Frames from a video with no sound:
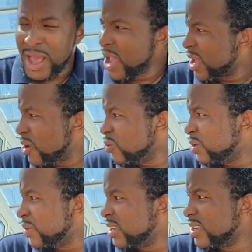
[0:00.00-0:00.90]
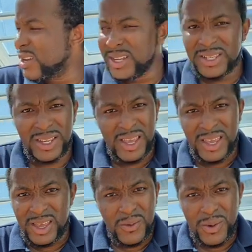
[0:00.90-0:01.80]
And ultimately, guys,
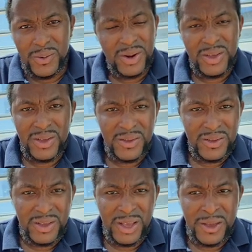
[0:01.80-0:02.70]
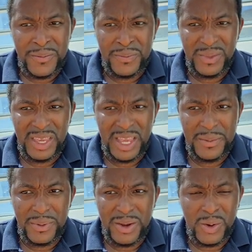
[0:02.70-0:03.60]
we want to
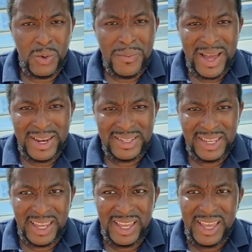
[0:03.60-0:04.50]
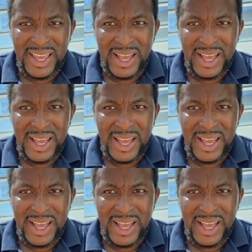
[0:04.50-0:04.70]
keep normality